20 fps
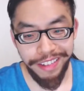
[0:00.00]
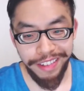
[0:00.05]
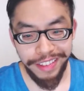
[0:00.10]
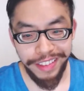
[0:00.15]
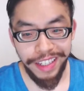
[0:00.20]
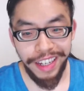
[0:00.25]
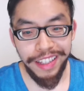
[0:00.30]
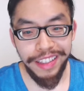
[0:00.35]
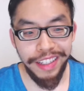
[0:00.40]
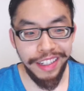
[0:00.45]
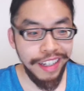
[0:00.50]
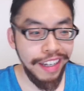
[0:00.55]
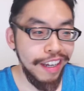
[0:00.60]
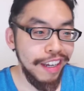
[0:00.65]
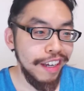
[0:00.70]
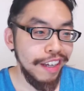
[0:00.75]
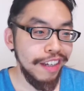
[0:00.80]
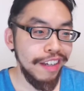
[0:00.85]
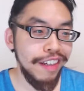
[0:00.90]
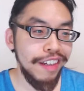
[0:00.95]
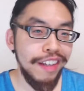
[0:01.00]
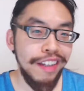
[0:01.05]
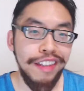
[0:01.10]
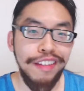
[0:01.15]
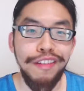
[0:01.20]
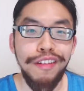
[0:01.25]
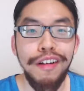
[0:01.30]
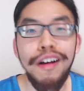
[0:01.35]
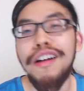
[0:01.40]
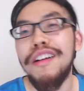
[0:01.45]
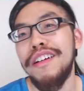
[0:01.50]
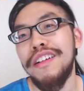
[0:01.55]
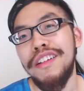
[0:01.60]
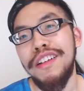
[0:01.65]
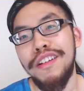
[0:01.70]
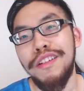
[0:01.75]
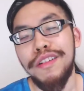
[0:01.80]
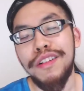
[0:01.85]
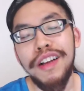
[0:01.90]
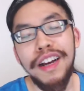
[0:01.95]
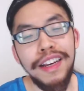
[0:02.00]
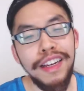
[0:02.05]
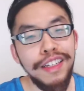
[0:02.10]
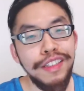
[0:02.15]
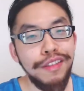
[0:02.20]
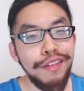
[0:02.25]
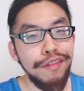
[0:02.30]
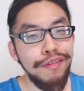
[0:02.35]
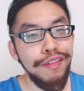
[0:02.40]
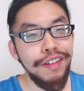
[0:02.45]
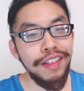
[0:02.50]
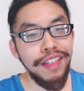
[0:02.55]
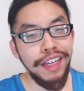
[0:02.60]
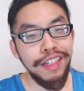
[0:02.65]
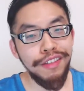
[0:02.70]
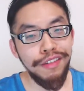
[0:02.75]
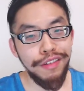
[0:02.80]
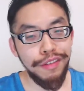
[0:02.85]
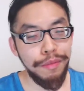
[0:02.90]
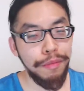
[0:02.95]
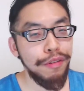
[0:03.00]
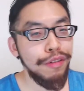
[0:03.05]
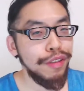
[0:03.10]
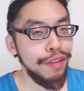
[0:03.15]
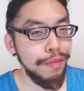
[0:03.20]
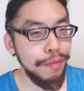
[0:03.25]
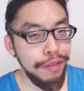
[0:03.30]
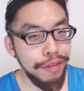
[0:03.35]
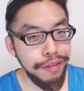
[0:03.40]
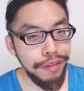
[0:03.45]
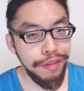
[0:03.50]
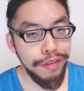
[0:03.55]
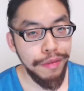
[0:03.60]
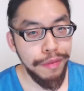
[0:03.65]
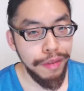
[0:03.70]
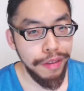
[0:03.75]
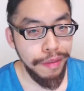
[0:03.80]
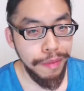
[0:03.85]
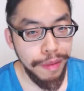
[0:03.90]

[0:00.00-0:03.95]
It's not like, I guess Green Lantern is more similar to